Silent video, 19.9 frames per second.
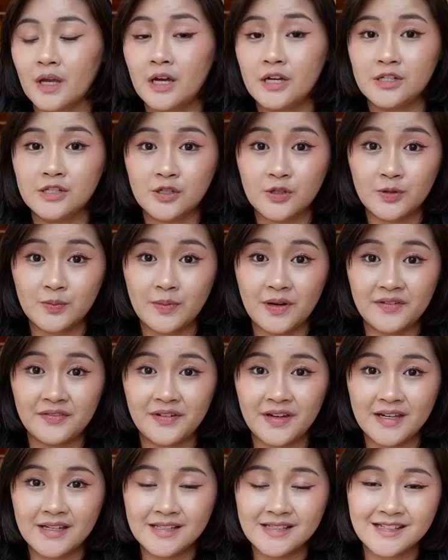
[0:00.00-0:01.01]
I showed my
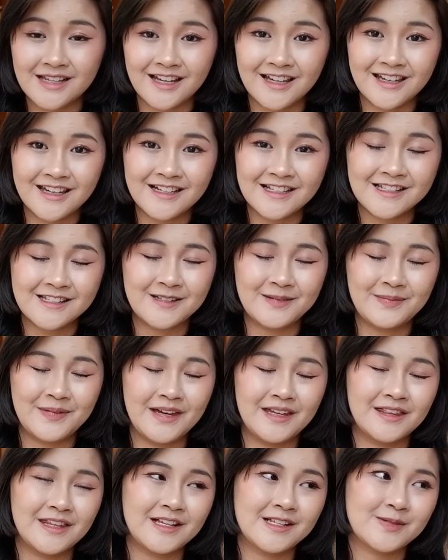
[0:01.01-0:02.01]
face, I guess, to
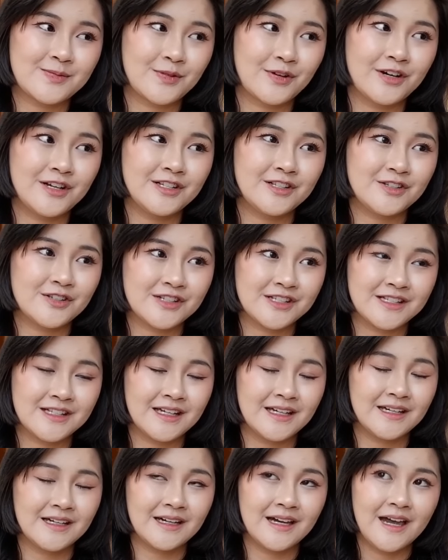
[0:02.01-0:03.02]
make things more
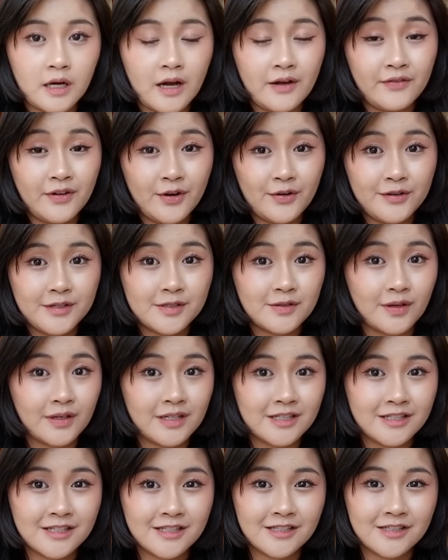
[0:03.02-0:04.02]
interesting. I've always
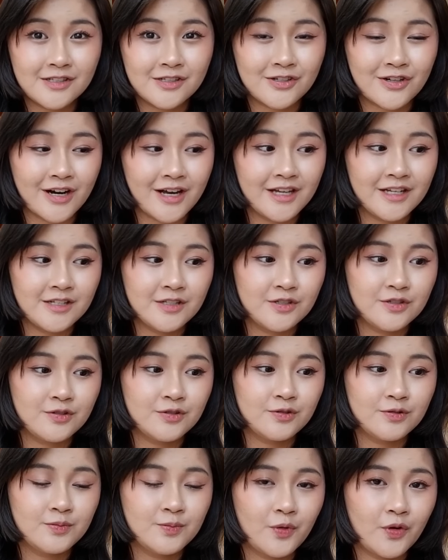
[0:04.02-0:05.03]
wanted to try and
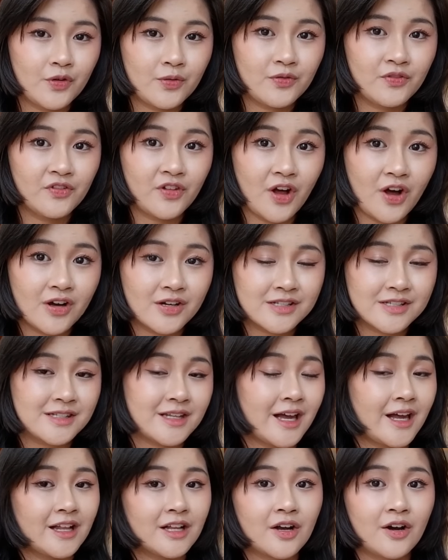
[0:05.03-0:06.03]
do more vlog
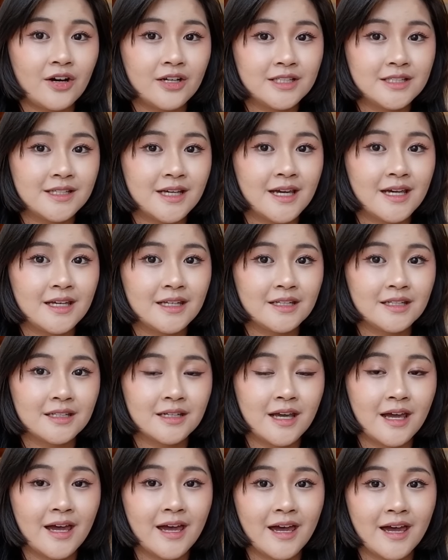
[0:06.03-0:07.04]
style content,
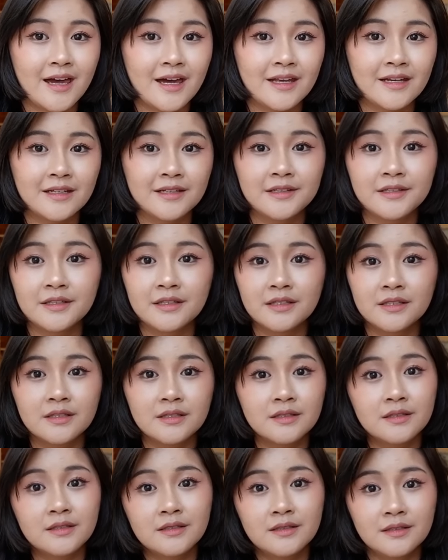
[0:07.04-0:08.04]
and
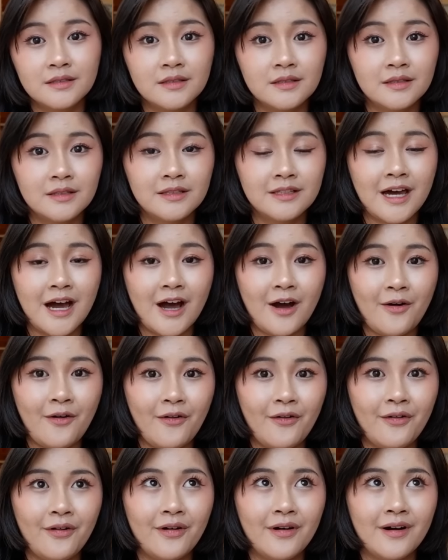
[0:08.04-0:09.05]

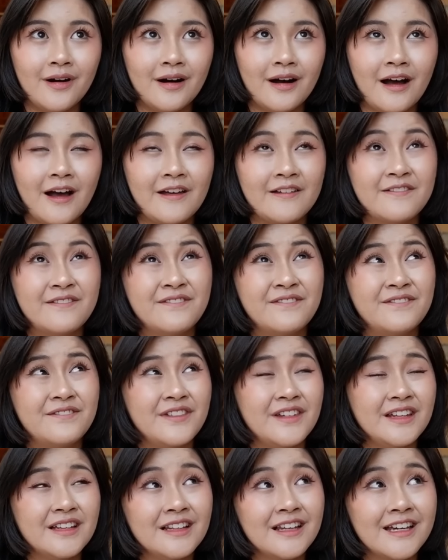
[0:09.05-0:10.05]
now I
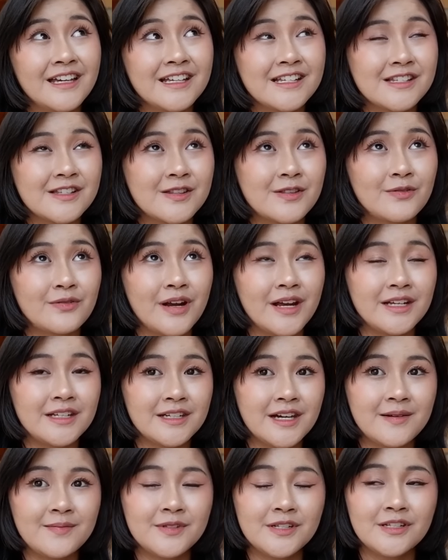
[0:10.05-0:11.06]
feel like it's the right
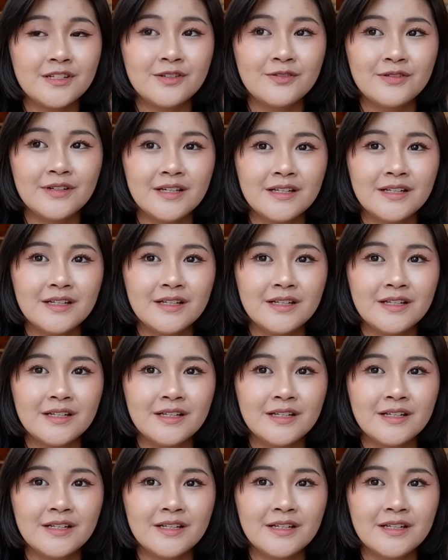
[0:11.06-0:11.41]
time to do